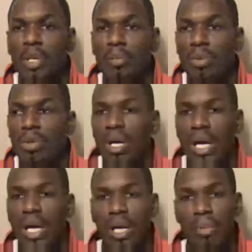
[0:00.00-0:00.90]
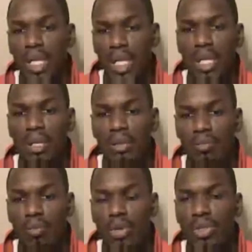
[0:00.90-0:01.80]
people. Here I am
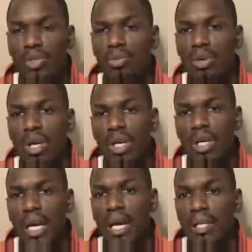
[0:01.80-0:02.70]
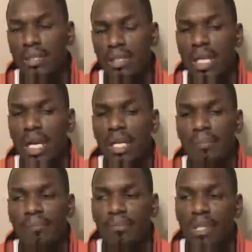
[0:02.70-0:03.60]
again with you guys
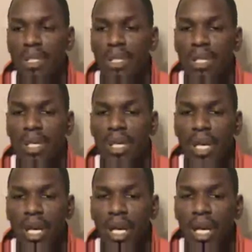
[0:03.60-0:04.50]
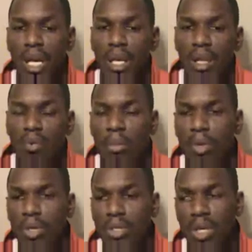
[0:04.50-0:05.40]
tonight, and what I'm going to